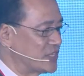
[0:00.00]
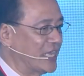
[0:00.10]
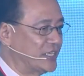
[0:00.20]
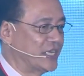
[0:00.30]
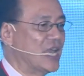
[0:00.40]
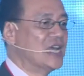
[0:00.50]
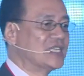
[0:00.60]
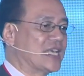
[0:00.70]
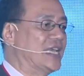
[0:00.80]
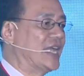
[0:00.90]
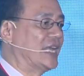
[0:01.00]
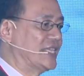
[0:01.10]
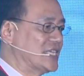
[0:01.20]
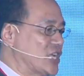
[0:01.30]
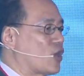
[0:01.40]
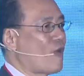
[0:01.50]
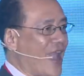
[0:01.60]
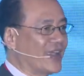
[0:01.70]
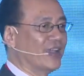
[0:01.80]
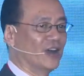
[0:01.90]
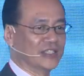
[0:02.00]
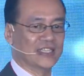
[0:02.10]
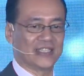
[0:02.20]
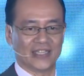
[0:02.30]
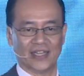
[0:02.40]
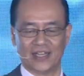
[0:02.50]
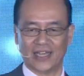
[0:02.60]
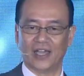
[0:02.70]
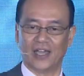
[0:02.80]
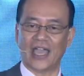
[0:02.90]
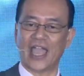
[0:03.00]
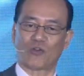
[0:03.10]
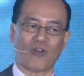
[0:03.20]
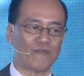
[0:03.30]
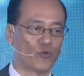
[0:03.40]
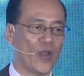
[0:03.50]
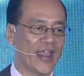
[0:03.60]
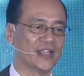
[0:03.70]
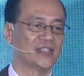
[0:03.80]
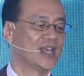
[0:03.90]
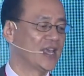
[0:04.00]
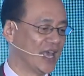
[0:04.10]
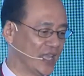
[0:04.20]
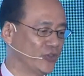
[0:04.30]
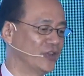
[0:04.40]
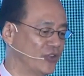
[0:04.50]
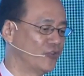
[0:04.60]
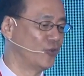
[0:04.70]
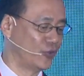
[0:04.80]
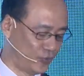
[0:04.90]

can say that there's a crack on this aircraft wings, and you need to